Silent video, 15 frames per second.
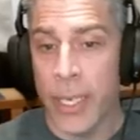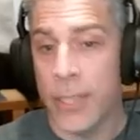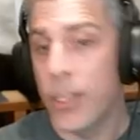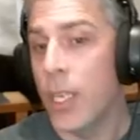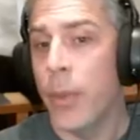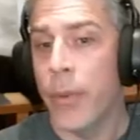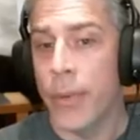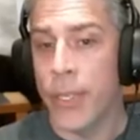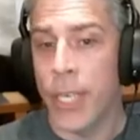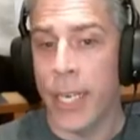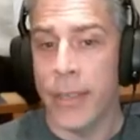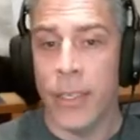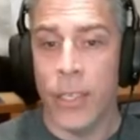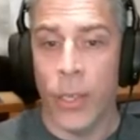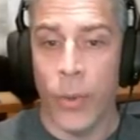it's going to be
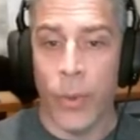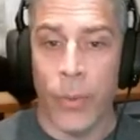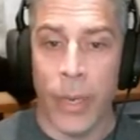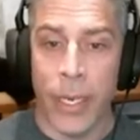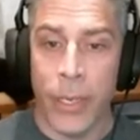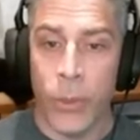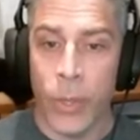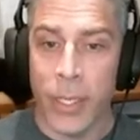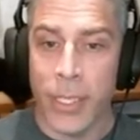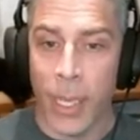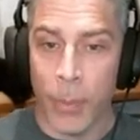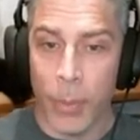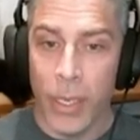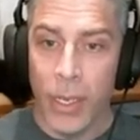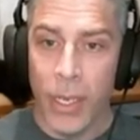rejected until we're ready to
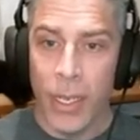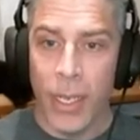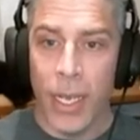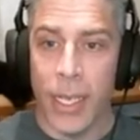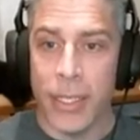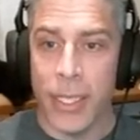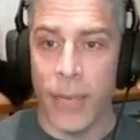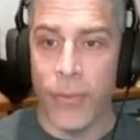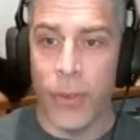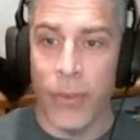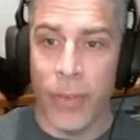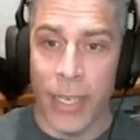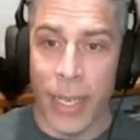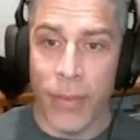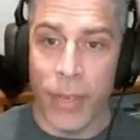accept stuff for
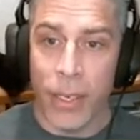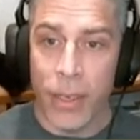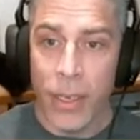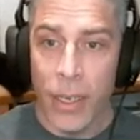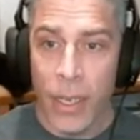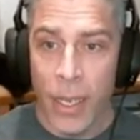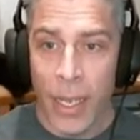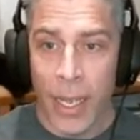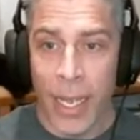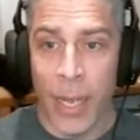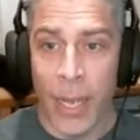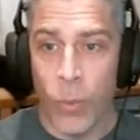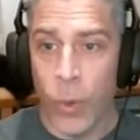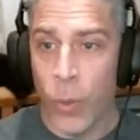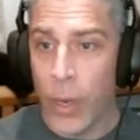V11.
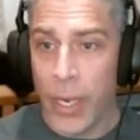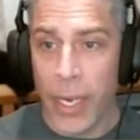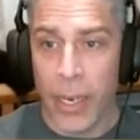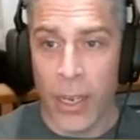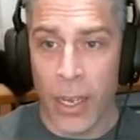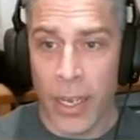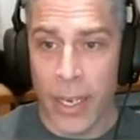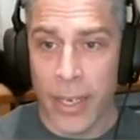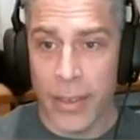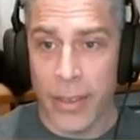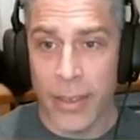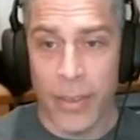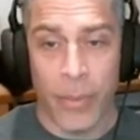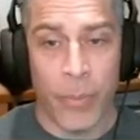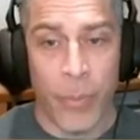We're working on it,
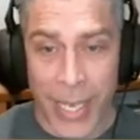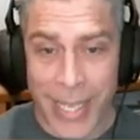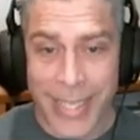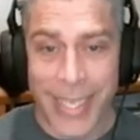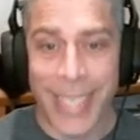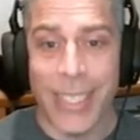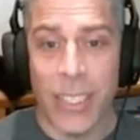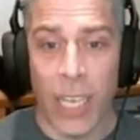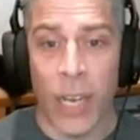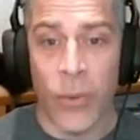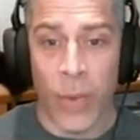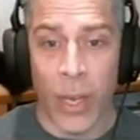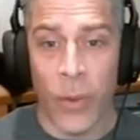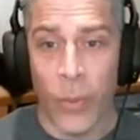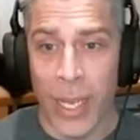but it does not
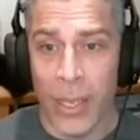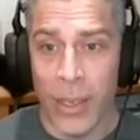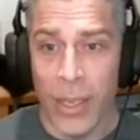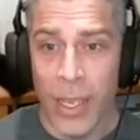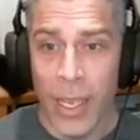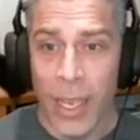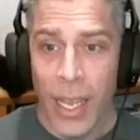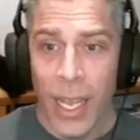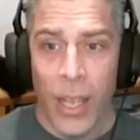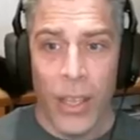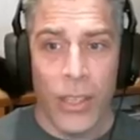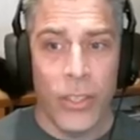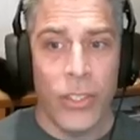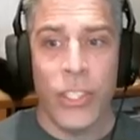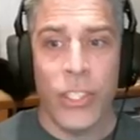run well.
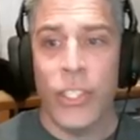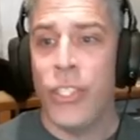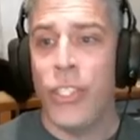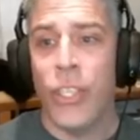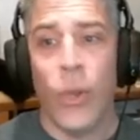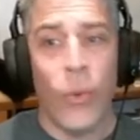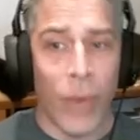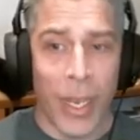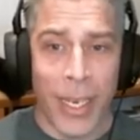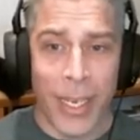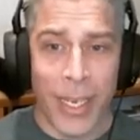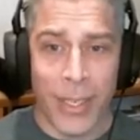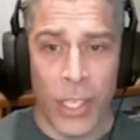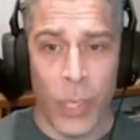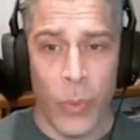Don't run
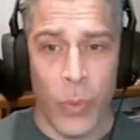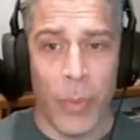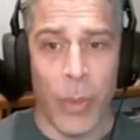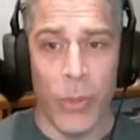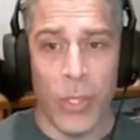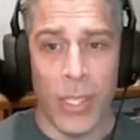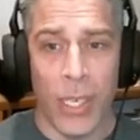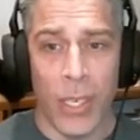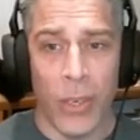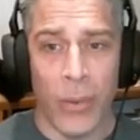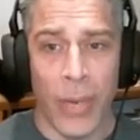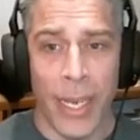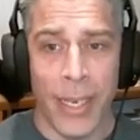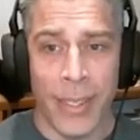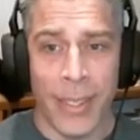it until we post and
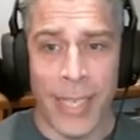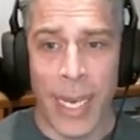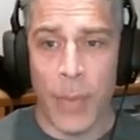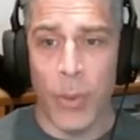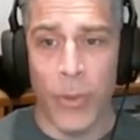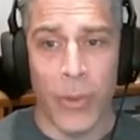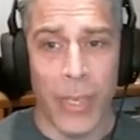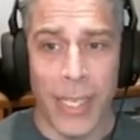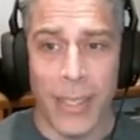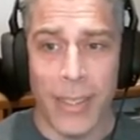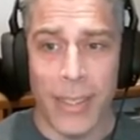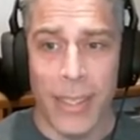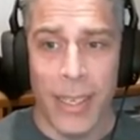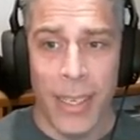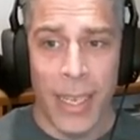create a stable
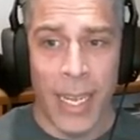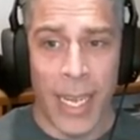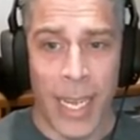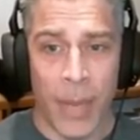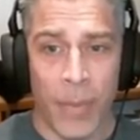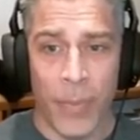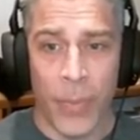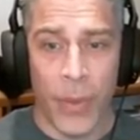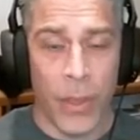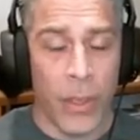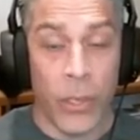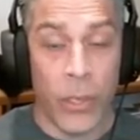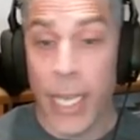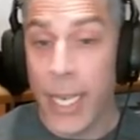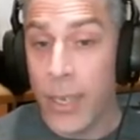release.
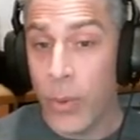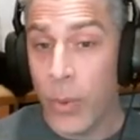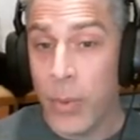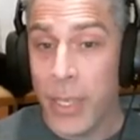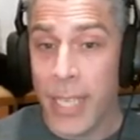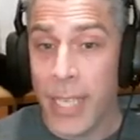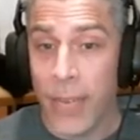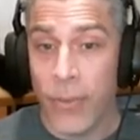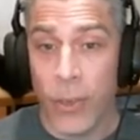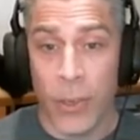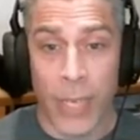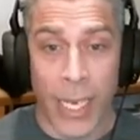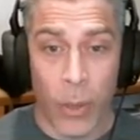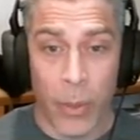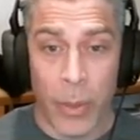Your data will be safe, your
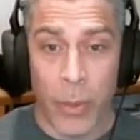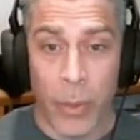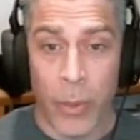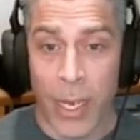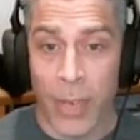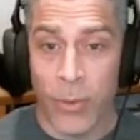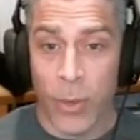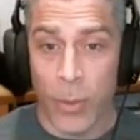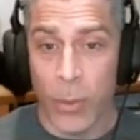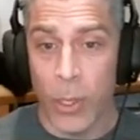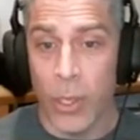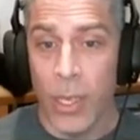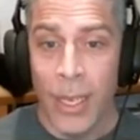data will be recoverable,